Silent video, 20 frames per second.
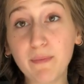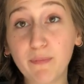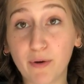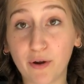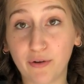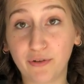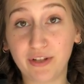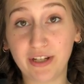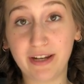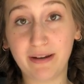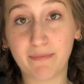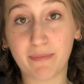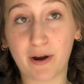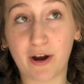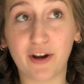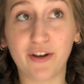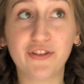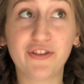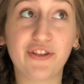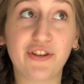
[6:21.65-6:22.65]
protein
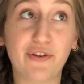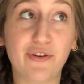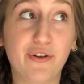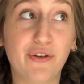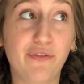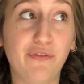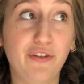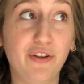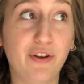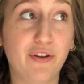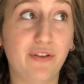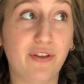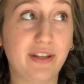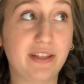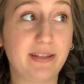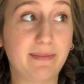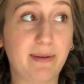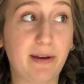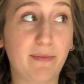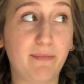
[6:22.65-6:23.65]
bars. Don't know if you know
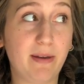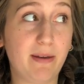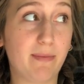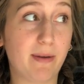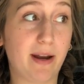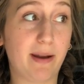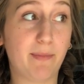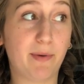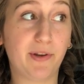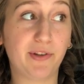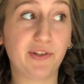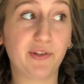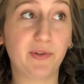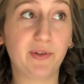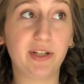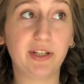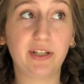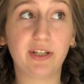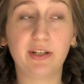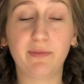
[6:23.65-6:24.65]
this about me, but I'm also
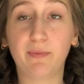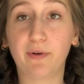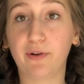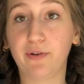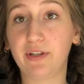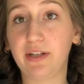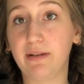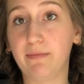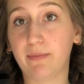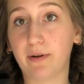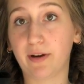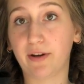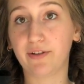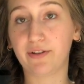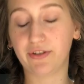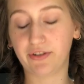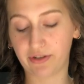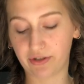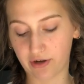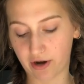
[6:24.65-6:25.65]
addicted to protein
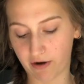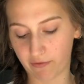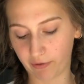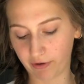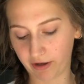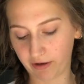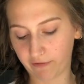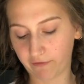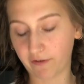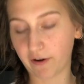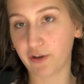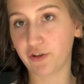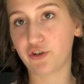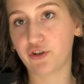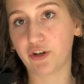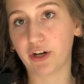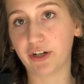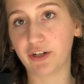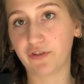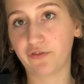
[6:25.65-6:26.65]
bars. It's not really a far
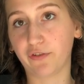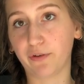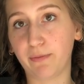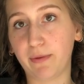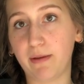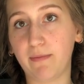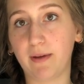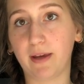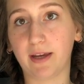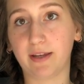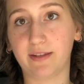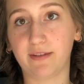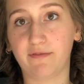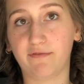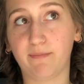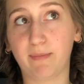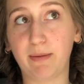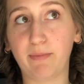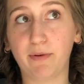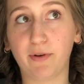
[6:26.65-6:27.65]
stretch for me because
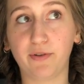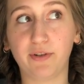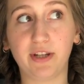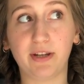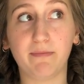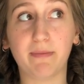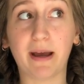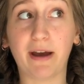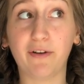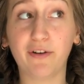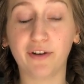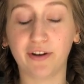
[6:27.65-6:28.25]
of my protein powder